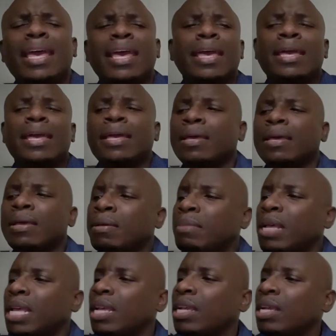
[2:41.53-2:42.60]
need him.
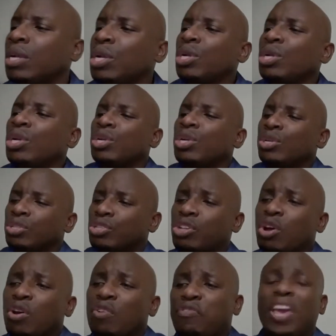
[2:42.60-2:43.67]

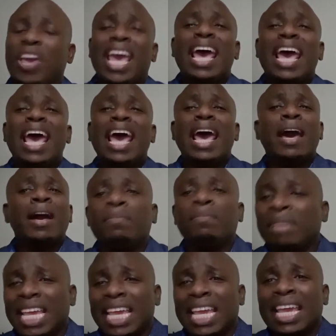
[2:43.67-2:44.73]
So fill
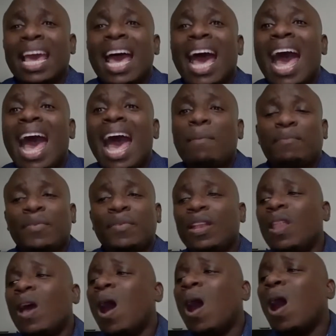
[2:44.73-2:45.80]
me up,
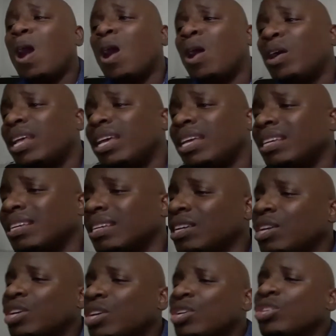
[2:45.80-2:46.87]
Lord,
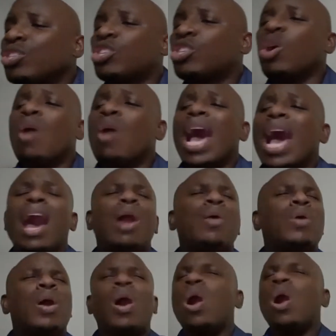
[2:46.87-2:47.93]
so I
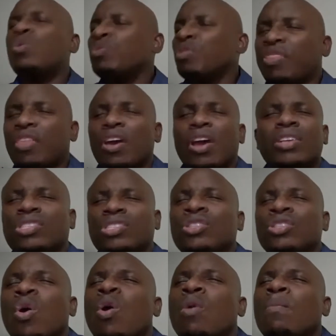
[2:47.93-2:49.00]
won't thirst
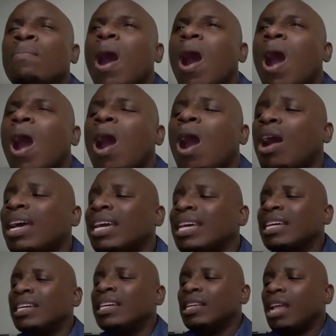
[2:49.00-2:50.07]
no more.
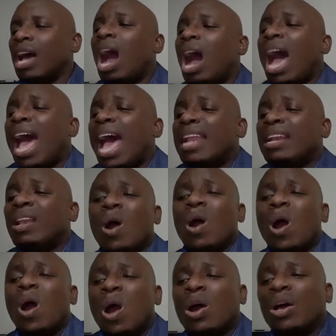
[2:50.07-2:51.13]
And
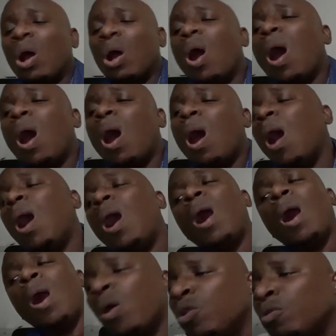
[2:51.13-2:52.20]
Lord, hold